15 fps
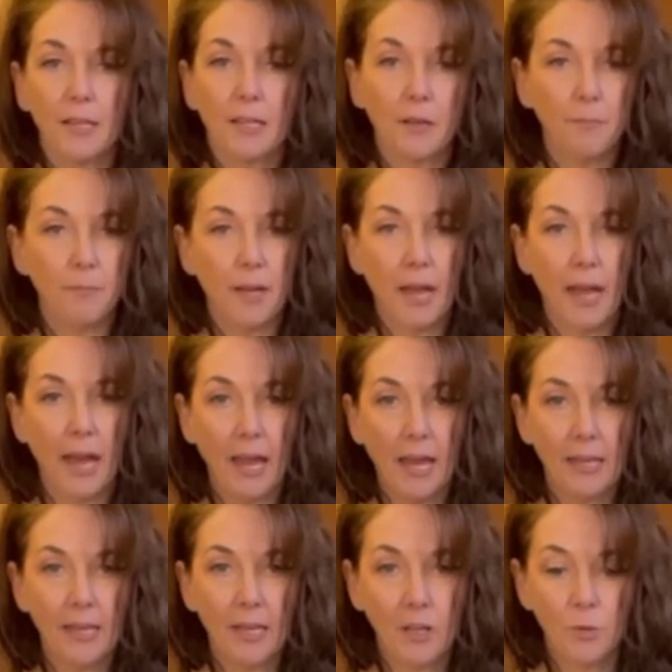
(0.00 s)
It can be a
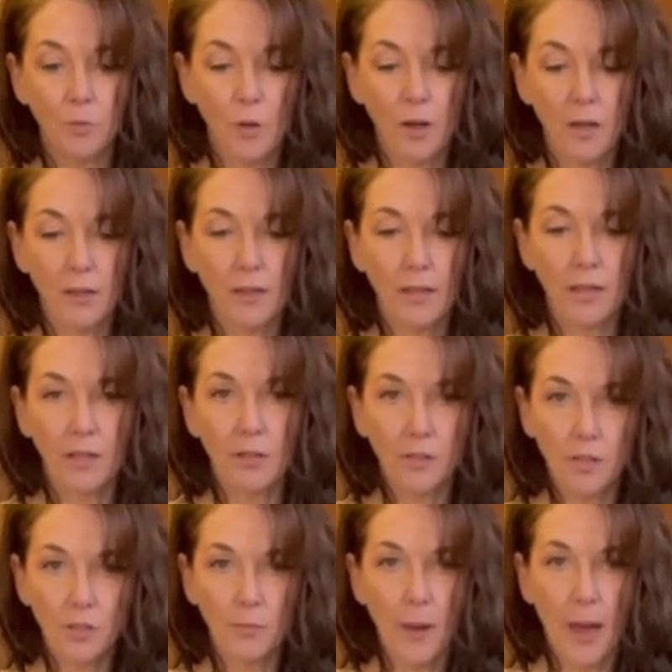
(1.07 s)
handheld one that you
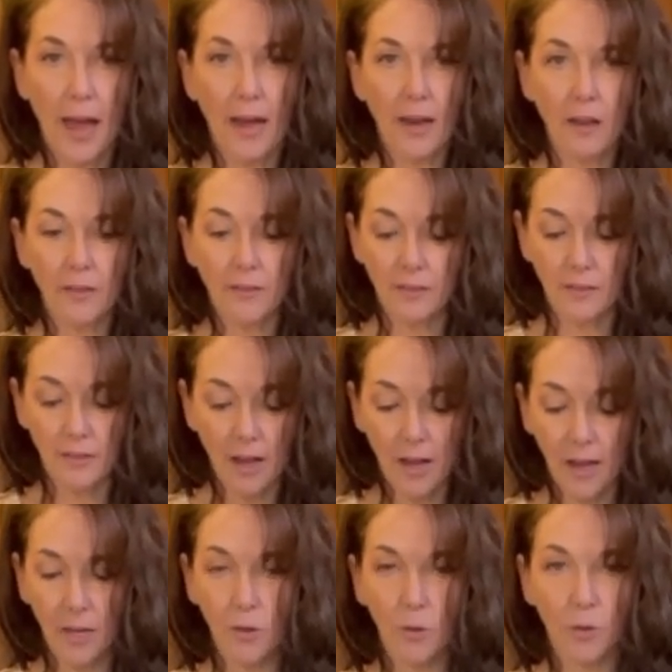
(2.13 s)
just pat on the
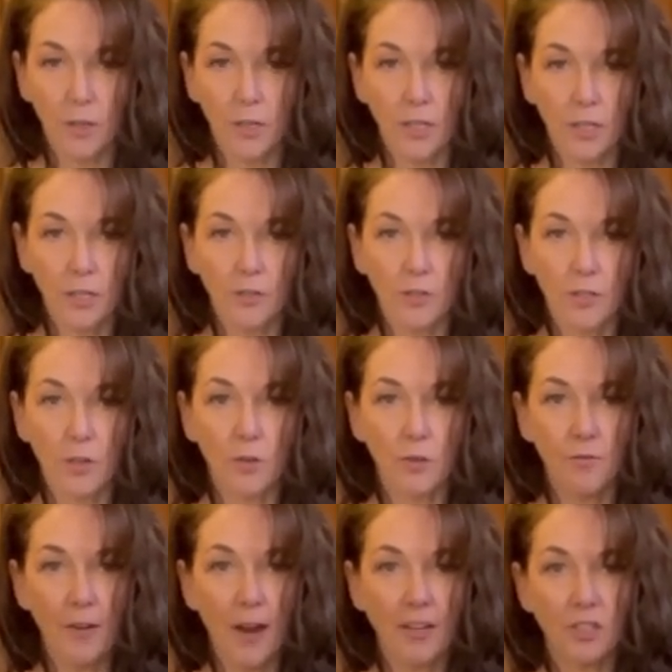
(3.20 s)
side, or you can use the
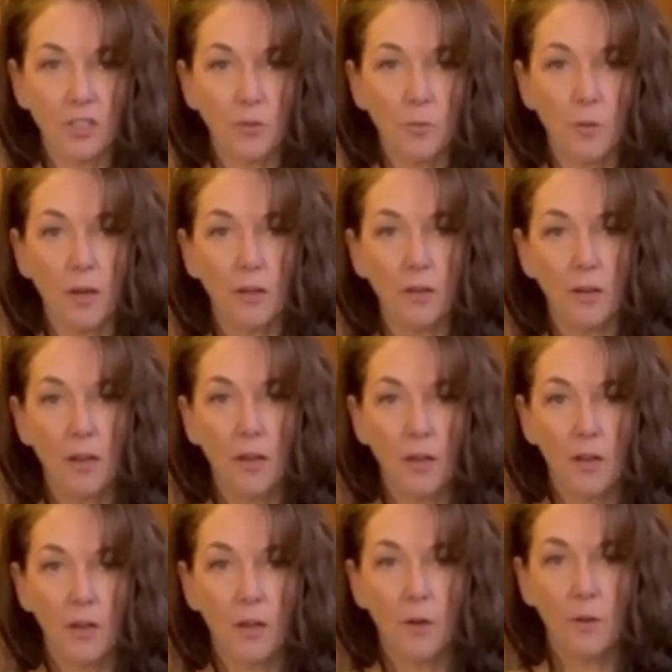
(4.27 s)
old fashioned one
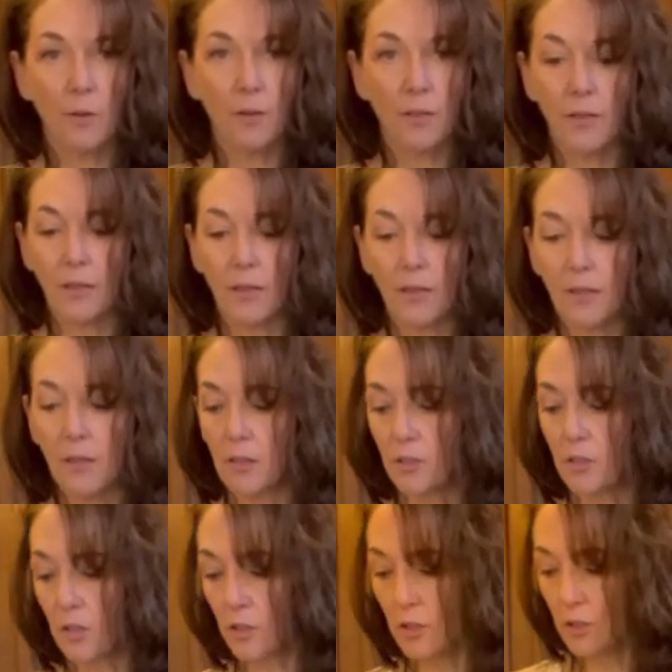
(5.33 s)
with the little
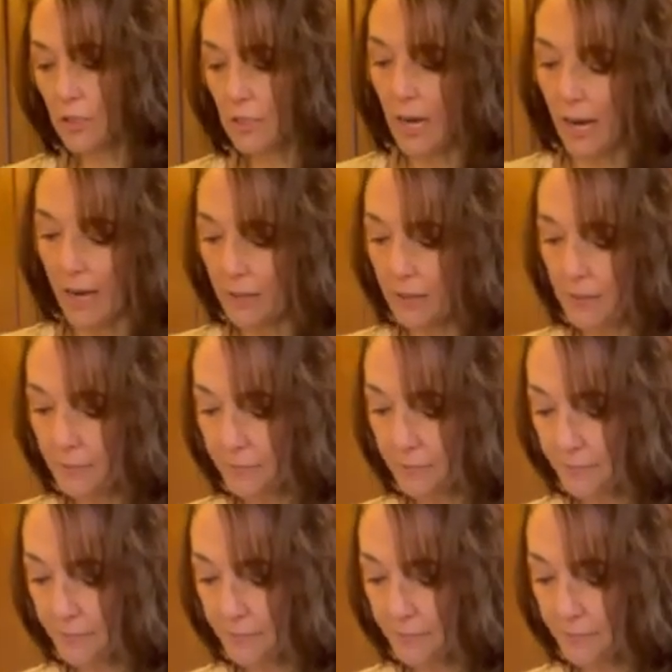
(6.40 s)
turnstile.